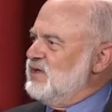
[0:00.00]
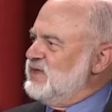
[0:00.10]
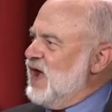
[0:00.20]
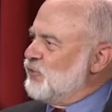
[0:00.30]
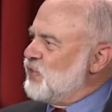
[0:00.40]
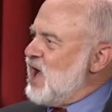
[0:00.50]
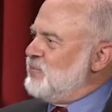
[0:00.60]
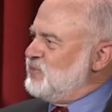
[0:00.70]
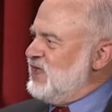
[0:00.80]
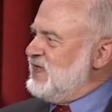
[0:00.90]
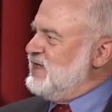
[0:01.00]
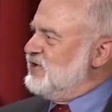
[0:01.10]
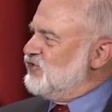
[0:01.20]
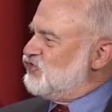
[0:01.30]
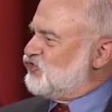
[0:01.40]
Now, Romney
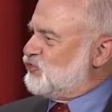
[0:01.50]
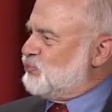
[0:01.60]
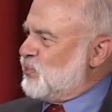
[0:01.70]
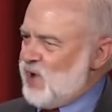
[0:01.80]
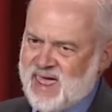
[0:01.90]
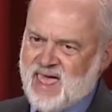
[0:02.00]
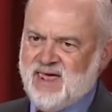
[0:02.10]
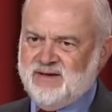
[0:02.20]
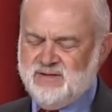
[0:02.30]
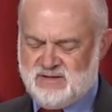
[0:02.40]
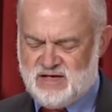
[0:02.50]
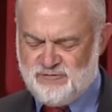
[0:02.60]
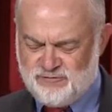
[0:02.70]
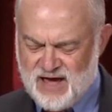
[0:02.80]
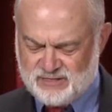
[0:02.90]
spread
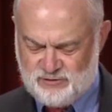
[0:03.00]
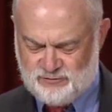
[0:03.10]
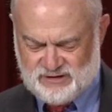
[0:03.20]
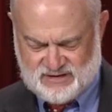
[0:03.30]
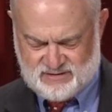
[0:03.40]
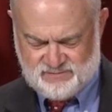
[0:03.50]
effectively.